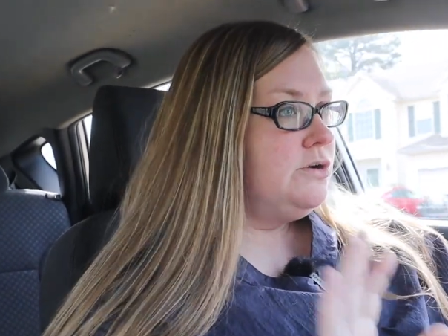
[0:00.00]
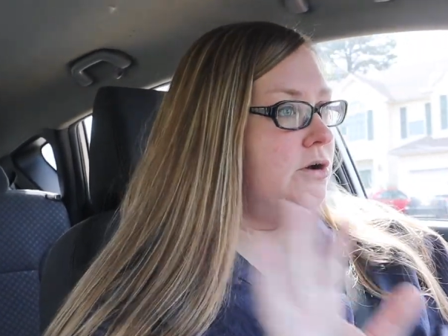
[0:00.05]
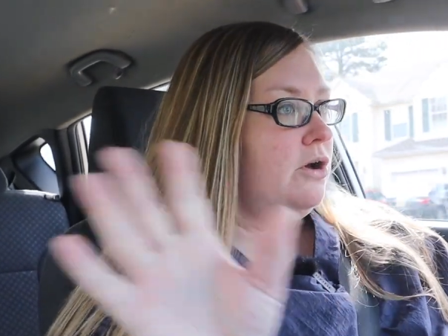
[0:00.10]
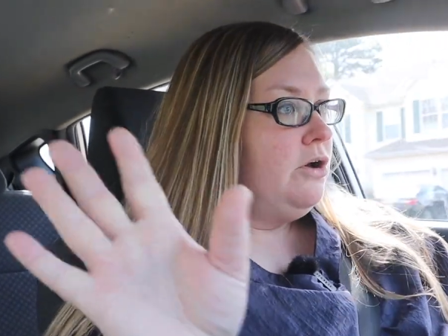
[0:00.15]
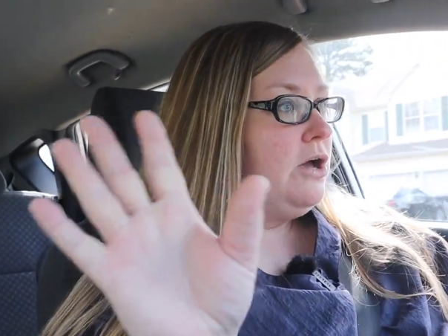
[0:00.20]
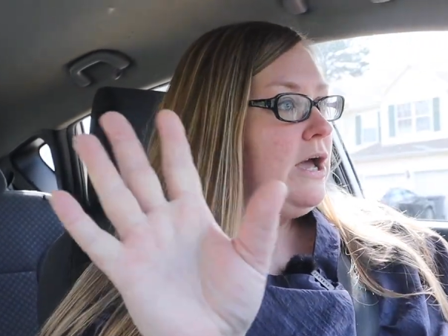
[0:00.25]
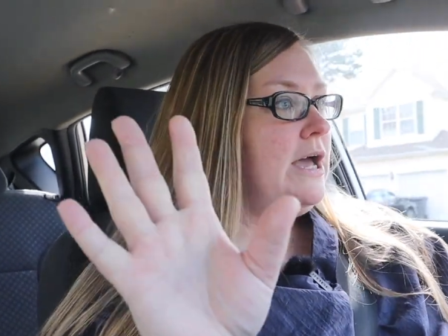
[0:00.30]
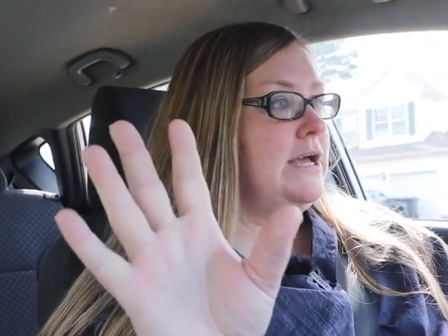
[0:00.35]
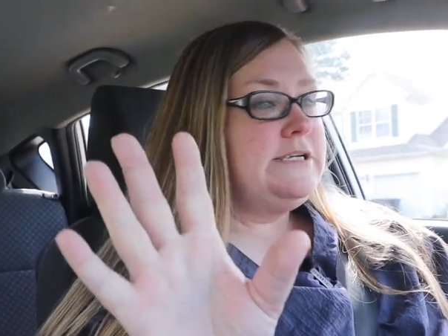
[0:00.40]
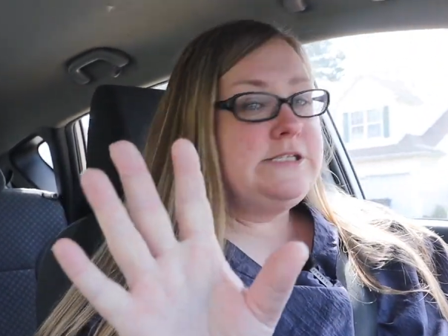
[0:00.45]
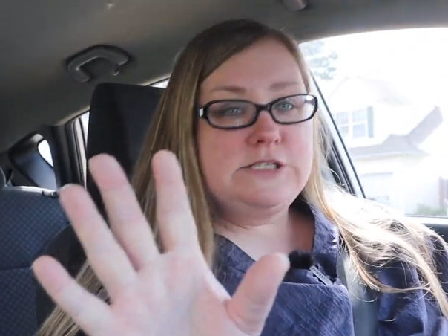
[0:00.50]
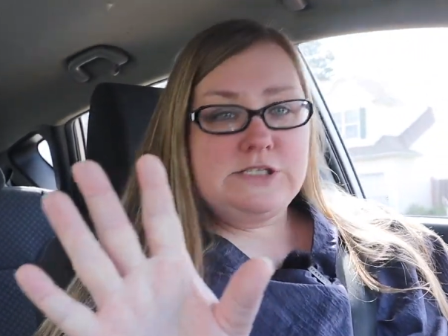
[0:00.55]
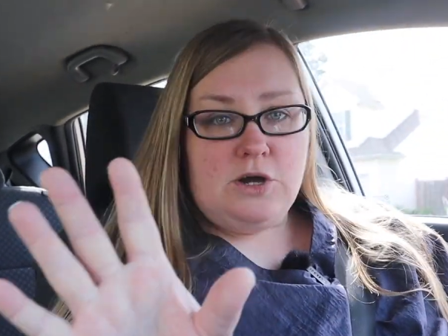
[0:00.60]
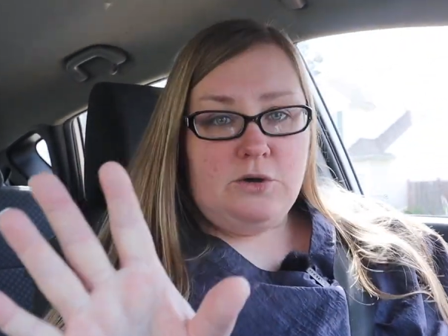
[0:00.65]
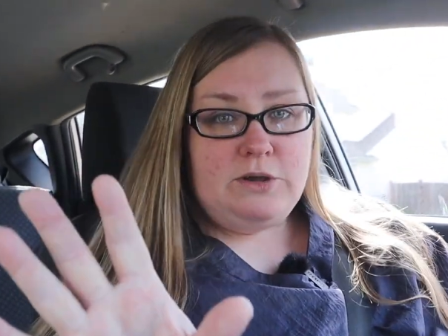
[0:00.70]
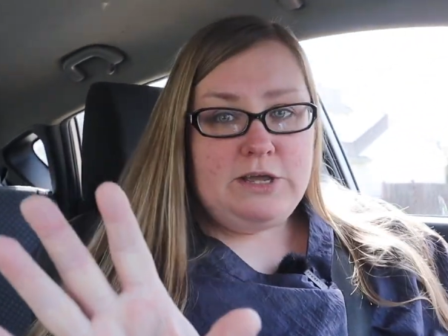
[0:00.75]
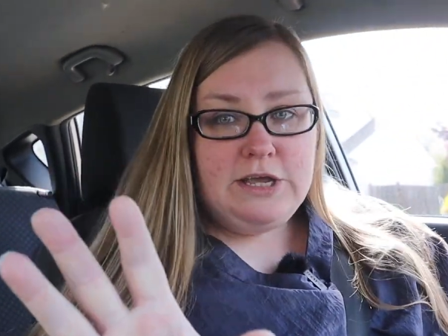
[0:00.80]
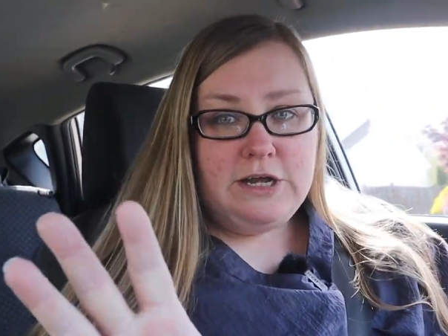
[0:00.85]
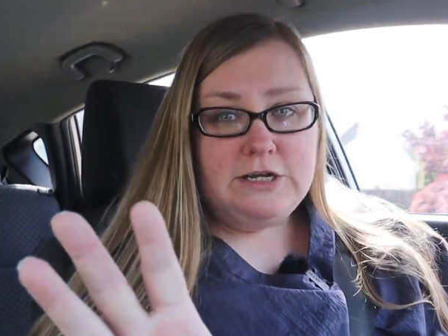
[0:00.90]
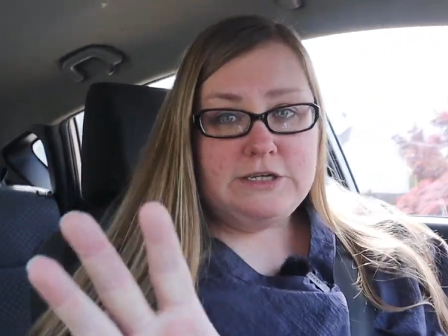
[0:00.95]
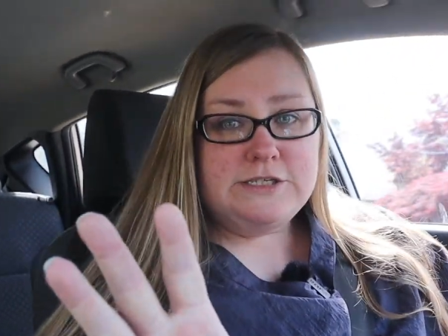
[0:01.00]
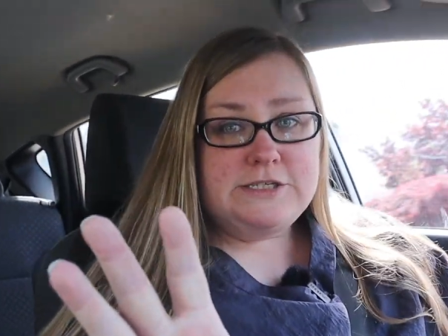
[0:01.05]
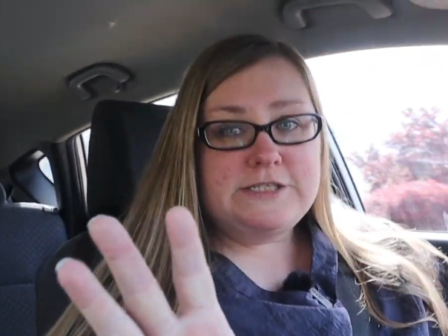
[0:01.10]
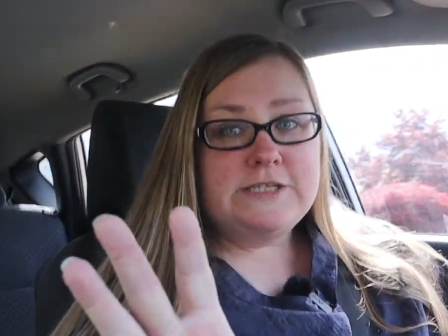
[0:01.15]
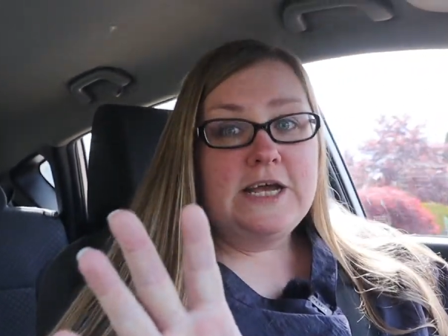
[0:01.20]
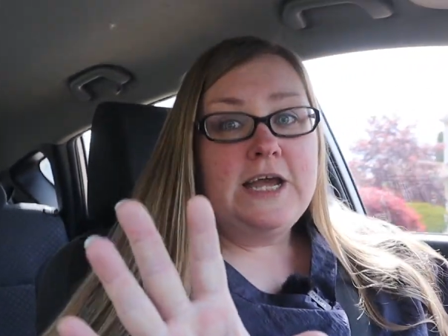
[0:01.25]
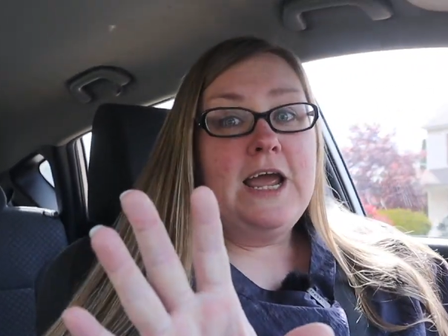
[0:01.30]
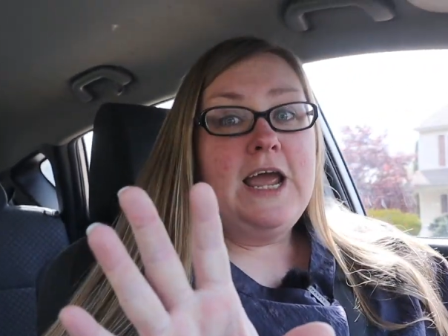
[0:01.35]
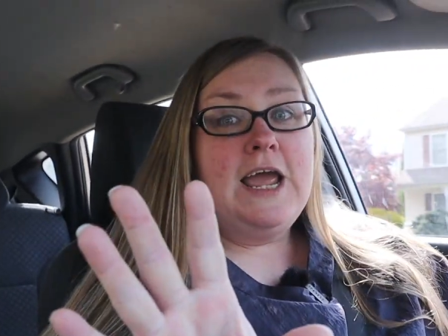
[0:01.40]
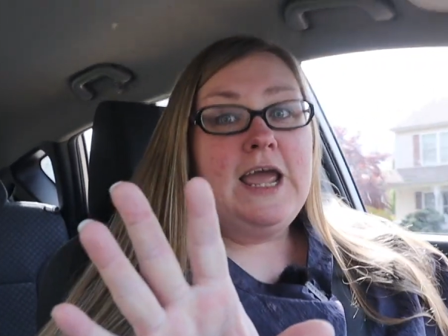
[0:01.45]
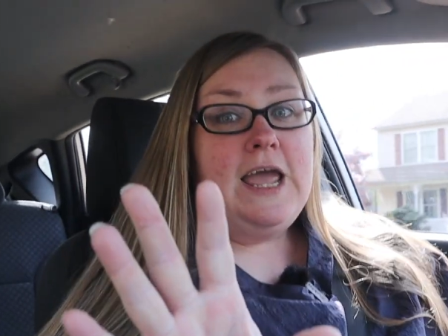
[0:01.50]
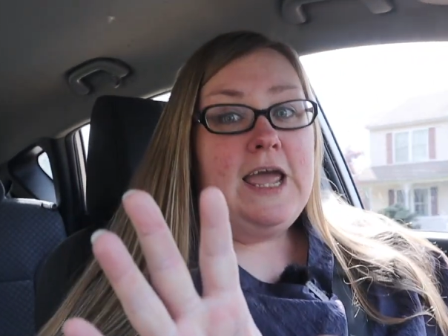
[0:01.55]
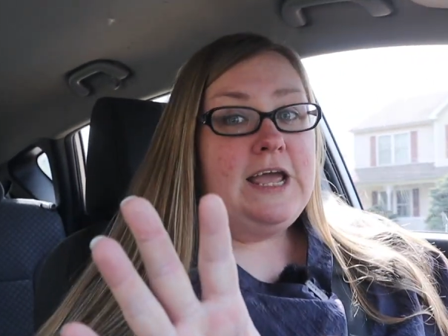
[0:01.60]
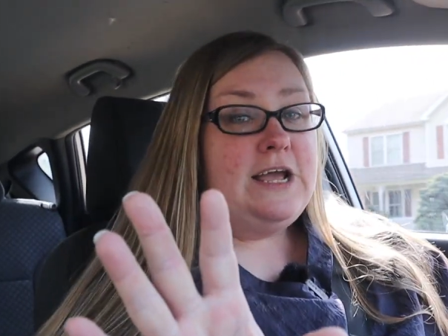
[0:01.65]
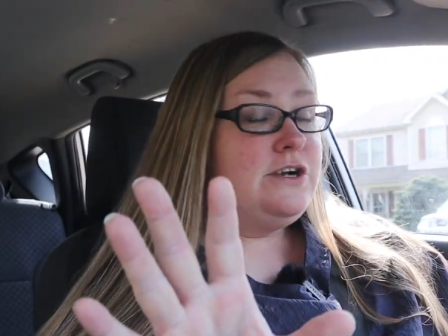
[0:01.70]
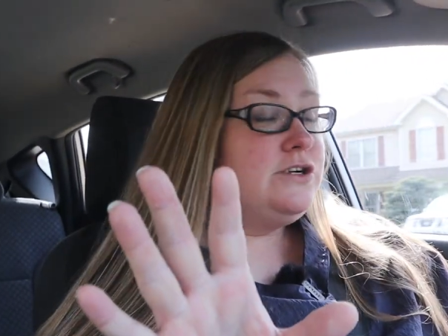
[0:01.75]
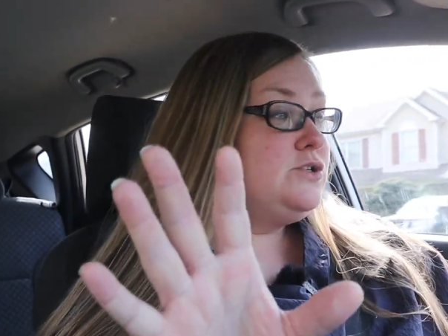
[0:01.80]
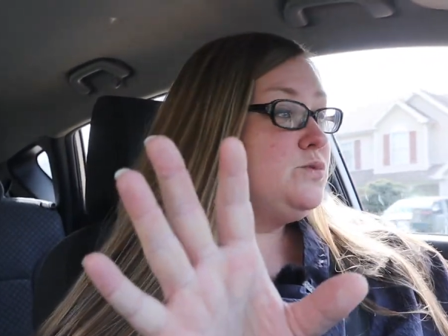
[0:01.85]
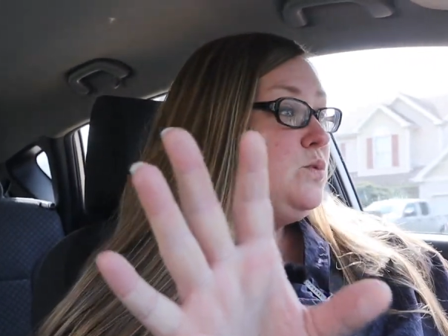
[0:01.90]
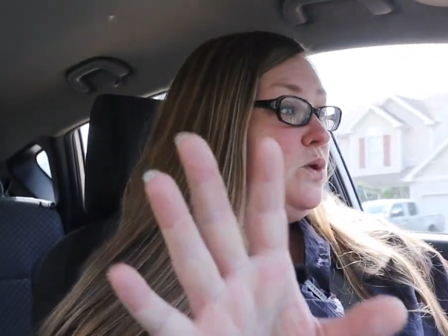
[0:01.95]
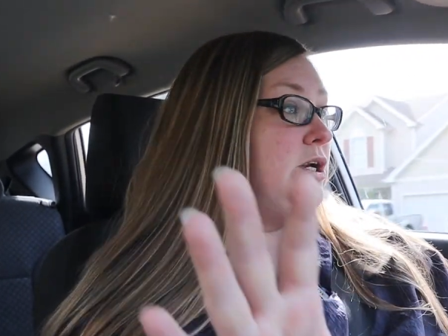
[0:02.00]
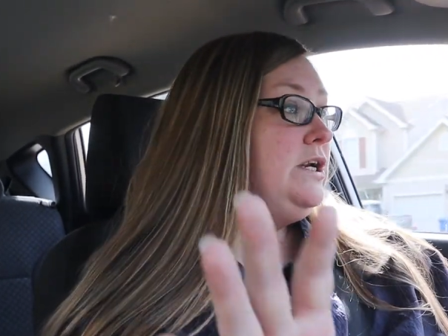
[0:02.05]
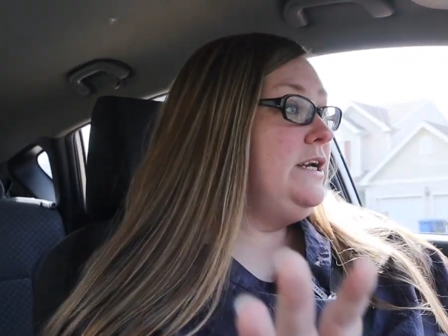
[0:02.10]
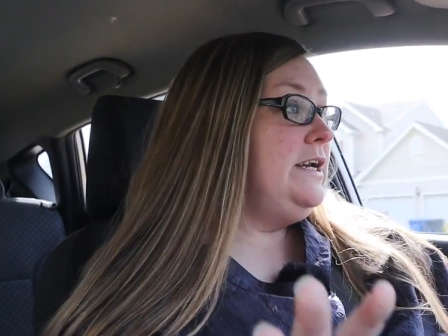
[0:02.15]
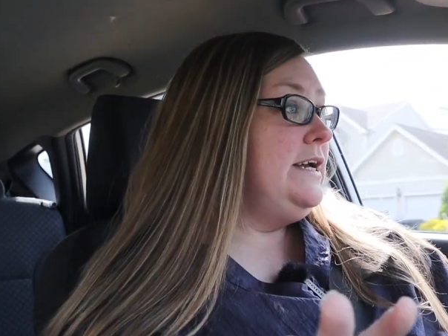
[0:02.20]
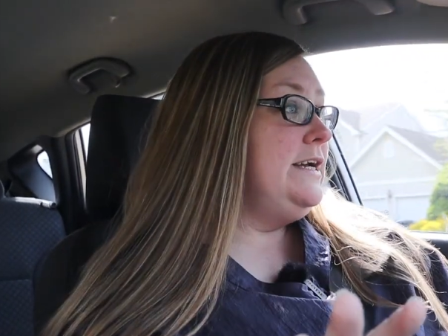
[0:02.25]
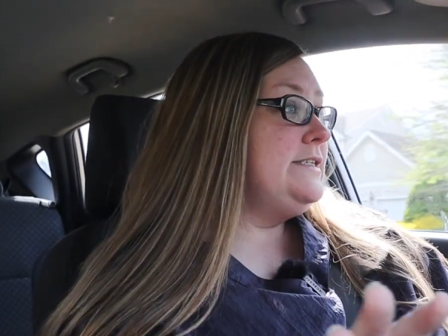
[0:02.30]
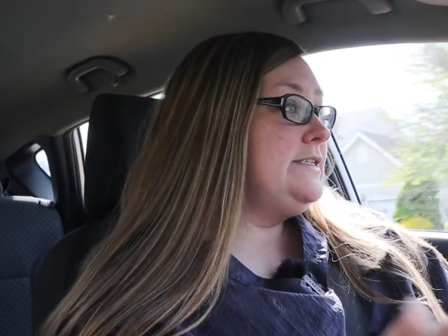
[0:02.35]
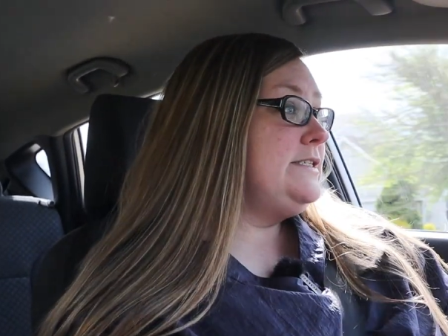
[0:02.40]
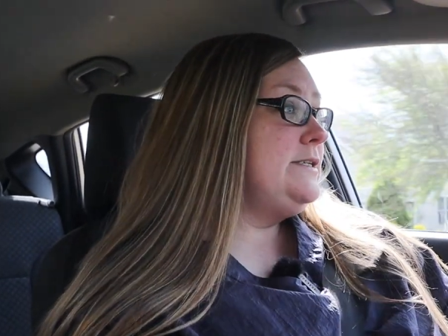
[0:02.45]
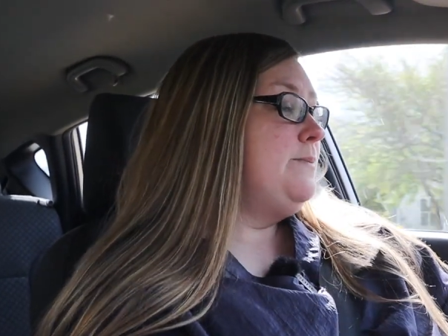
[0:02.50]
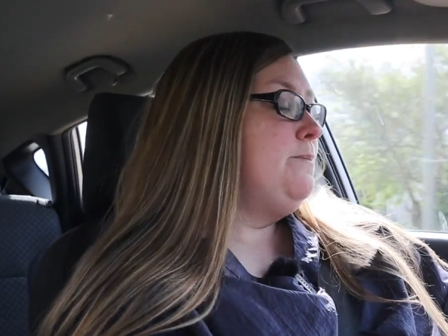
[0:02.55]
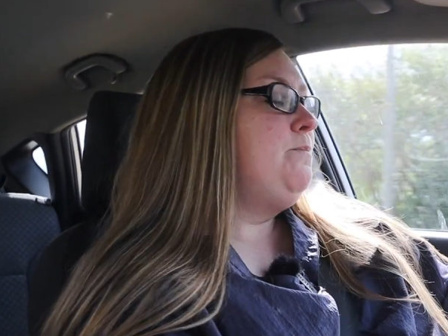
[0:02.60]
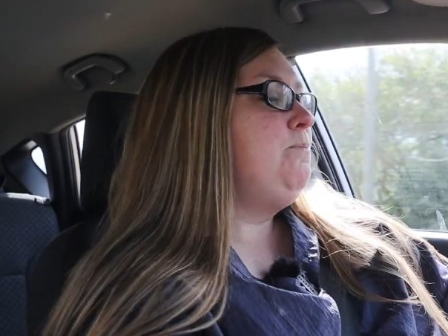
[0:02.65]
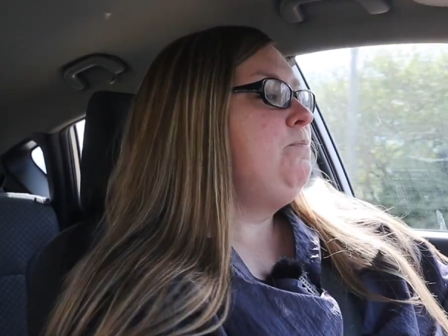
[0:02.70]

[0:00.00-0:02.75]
Okay, so here's what it is.